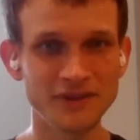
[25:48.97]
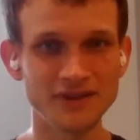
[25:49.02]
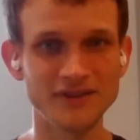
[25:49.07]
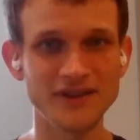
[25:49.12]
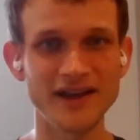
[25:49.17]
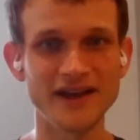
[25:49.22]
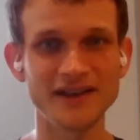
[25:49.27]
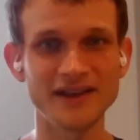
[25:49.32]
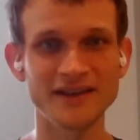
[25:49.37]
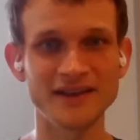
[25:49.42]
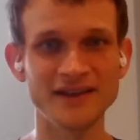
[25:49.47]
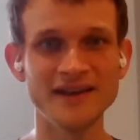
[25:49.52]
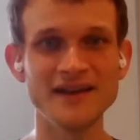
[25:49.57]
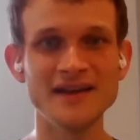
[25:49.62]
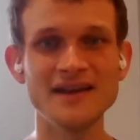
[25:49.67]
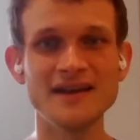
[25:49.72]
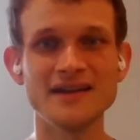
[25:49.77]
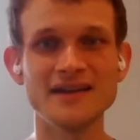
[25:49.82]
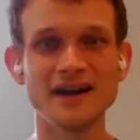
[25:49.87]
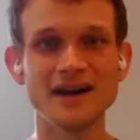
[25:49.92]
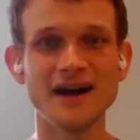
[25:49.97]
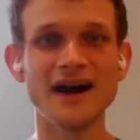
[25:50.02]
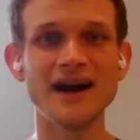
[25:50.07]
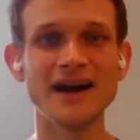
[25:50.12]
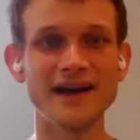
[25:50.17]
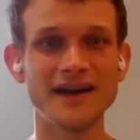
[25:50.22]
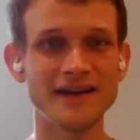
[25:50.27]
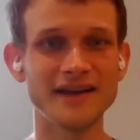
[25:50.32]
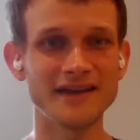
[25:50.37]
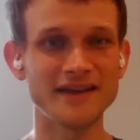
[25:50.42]
Then
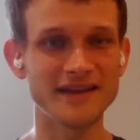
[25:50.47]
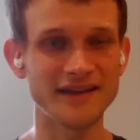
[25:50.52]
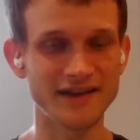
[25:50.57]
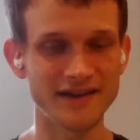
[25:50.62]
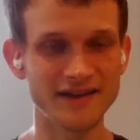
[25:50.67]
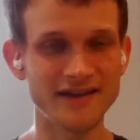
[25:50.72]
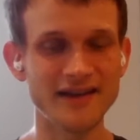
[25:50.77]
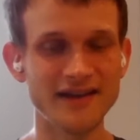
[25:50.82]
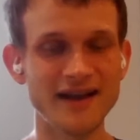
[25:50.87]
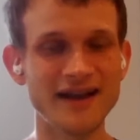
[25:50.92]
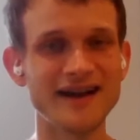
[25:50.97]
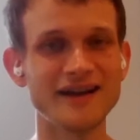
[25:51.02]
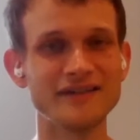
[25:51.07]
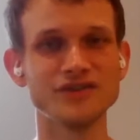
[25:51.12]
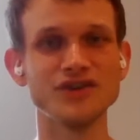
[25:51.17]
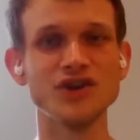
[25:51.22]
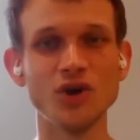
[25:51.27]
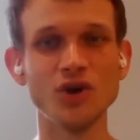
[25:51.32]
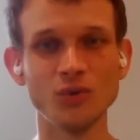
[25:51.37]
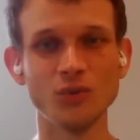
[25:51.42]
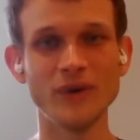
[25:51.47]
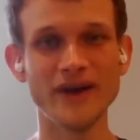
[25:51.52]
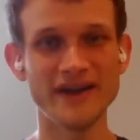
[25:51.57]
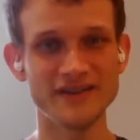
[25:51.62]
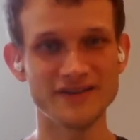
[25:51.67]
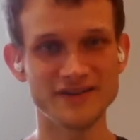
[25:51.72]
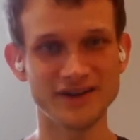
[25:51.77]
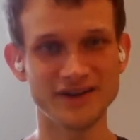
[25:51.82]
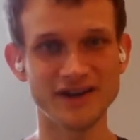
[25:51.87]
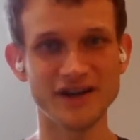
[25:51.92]
I have no
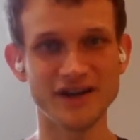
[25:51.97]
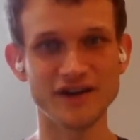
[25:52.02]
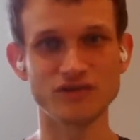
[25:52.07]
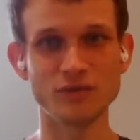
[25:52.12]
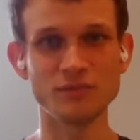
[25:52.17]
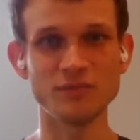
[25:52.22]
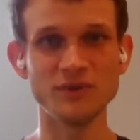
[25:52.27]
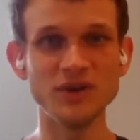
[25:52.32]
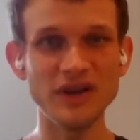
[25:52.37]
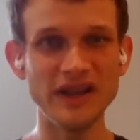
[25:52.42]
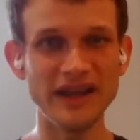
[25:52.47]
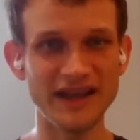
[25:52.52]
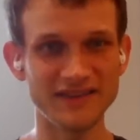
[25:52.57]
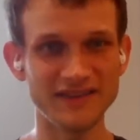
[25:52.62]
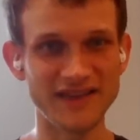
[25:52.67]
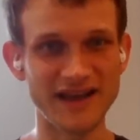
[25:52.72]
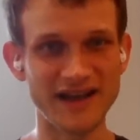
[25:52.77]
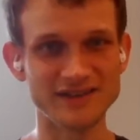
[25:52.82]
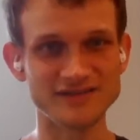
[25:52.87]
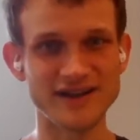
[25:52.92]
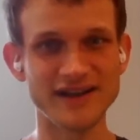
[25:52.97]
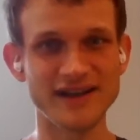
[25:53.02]
way to kind of repudiate that.